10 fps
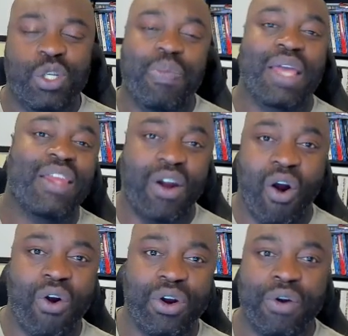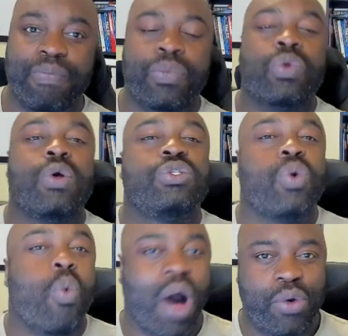to make that harder. So
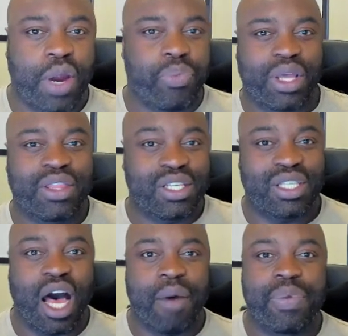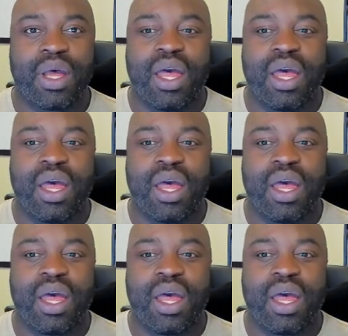why do I bring this up?